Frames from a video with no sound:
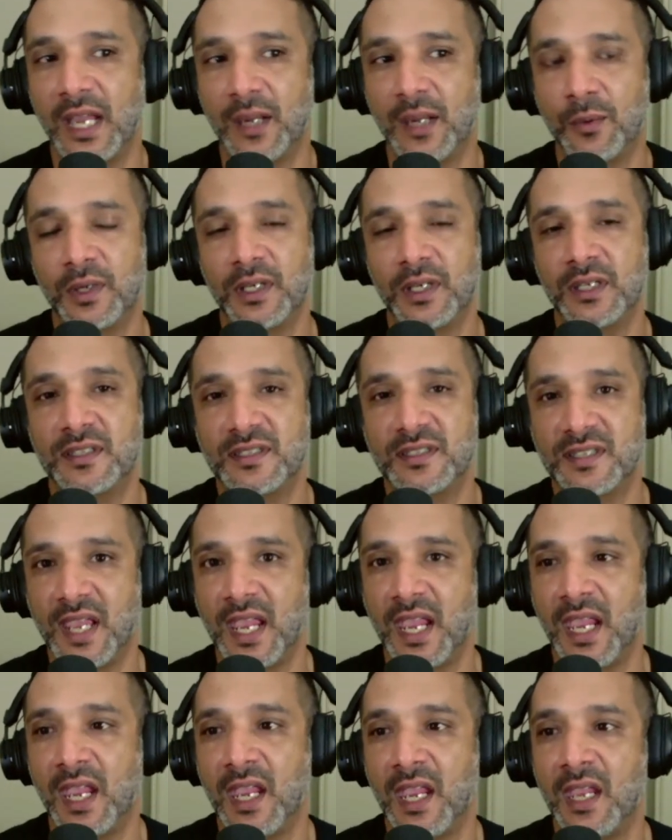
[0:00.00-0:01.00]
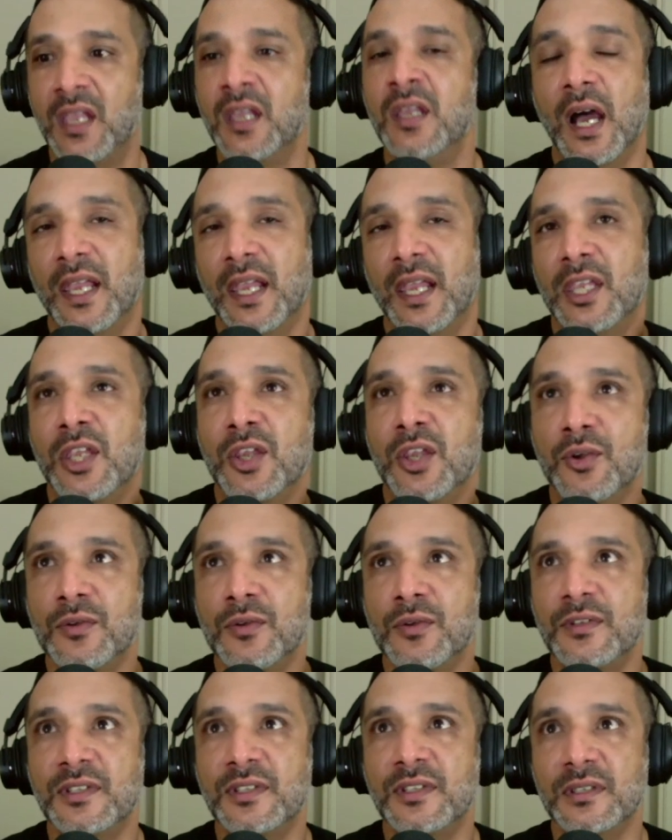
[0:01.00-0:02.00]
I would say I
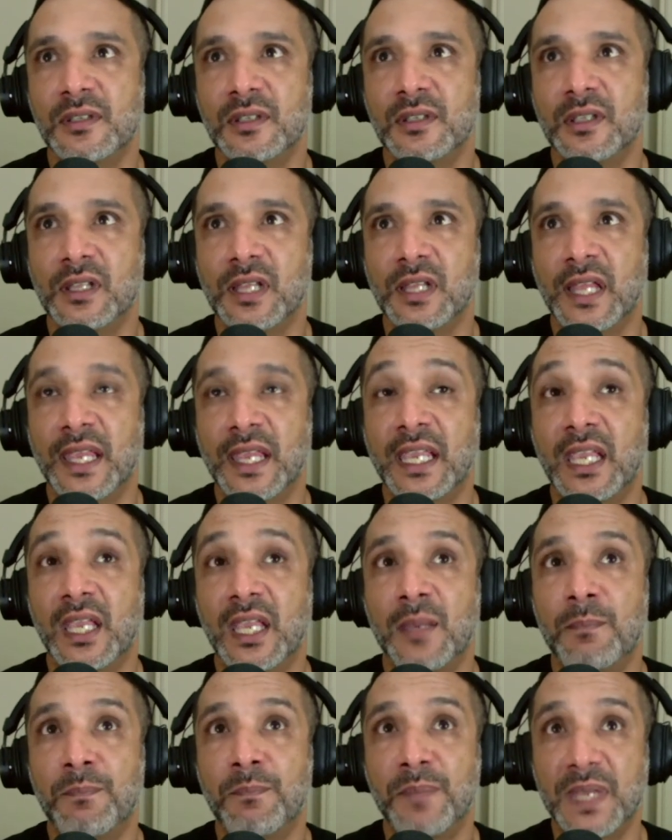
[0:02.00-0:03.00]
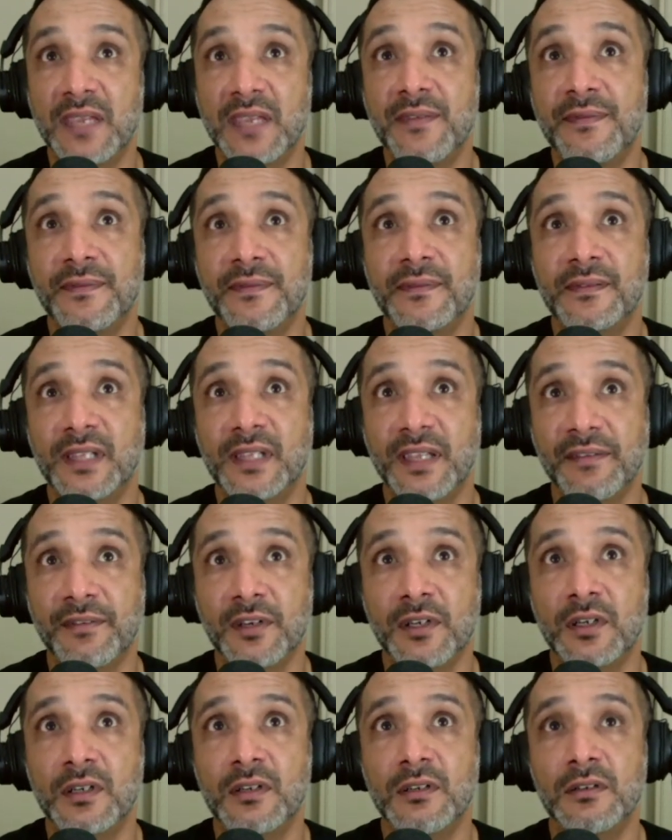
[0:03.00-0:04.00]
use like a beef
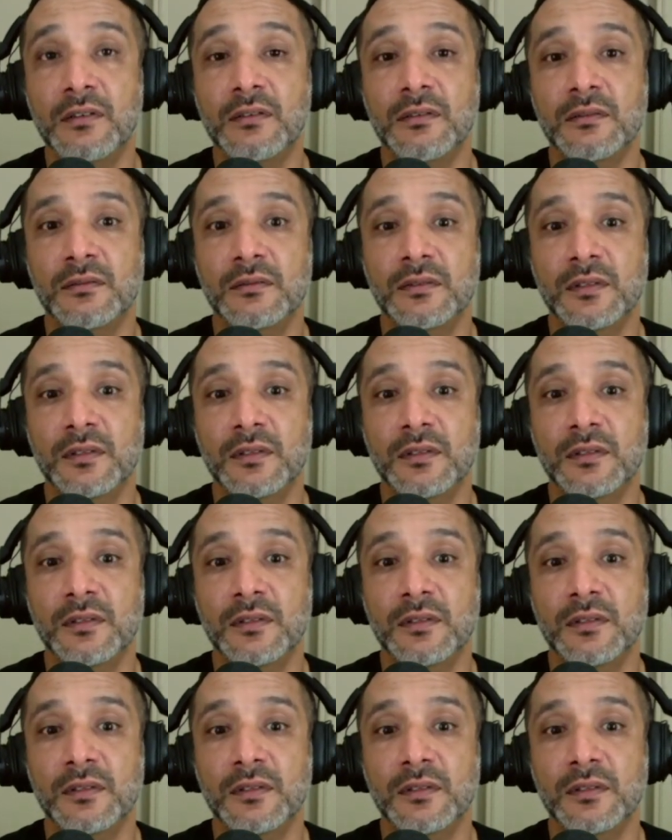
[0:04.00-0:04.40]
liver,